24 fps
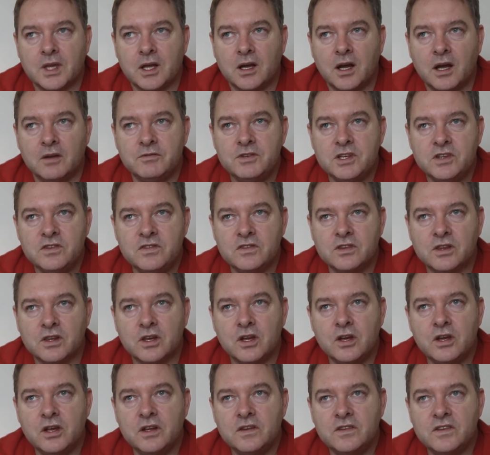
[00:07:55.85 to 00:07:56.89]
I've just
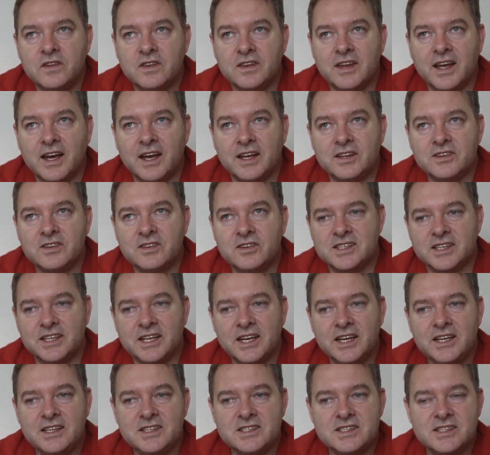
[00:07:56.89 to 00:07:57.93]
learnt that
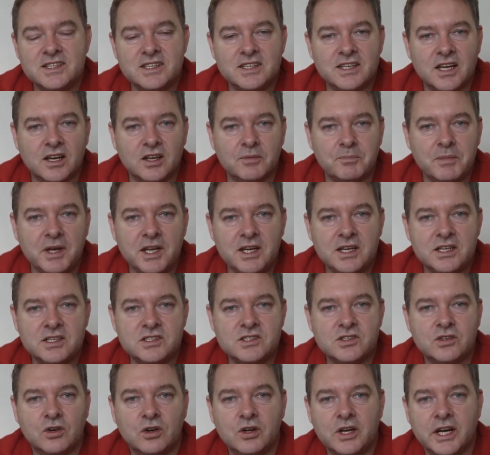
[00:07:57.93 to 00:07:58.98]
against the, many
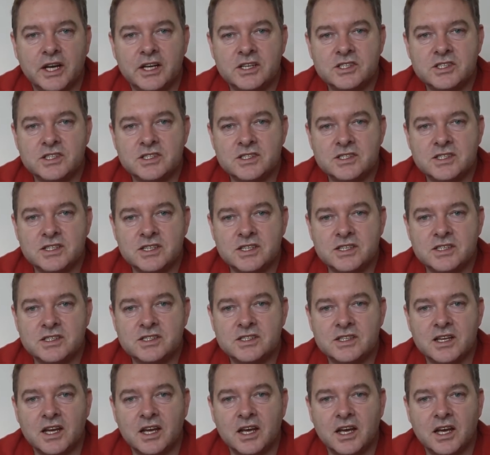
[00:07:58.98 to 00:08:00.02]
stock
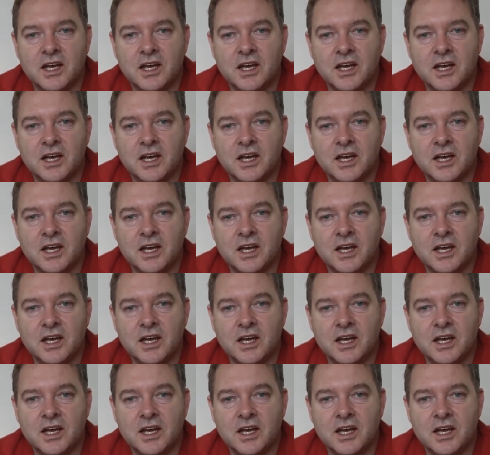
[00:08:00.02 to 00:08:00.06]
agencies'